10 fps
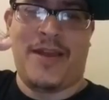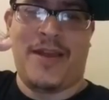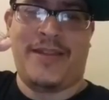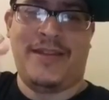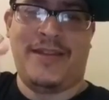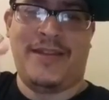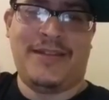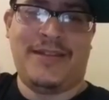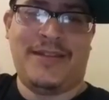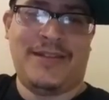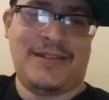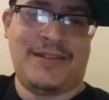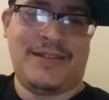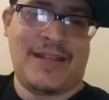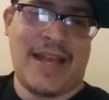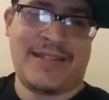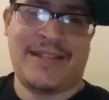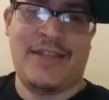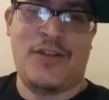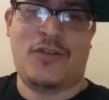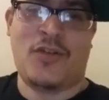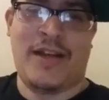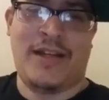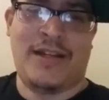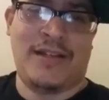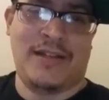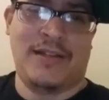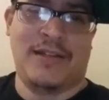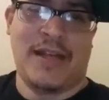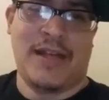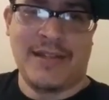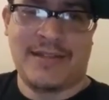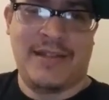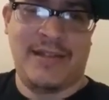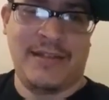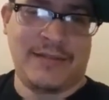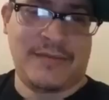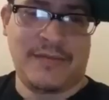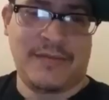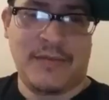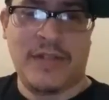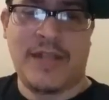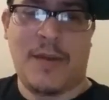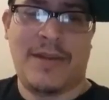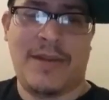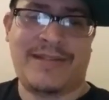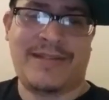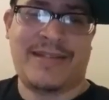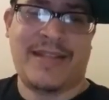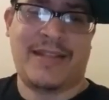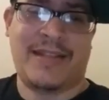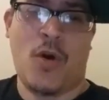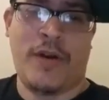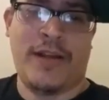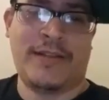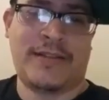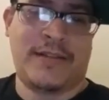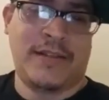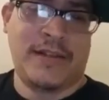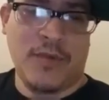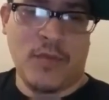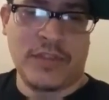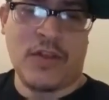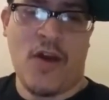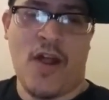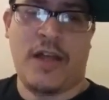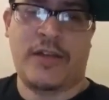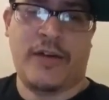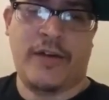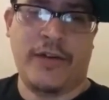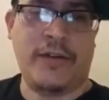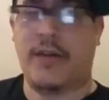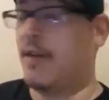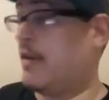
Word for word: What's up, brother? I see you try to. I see you. What's up, Mister Torres? What's going on, girl?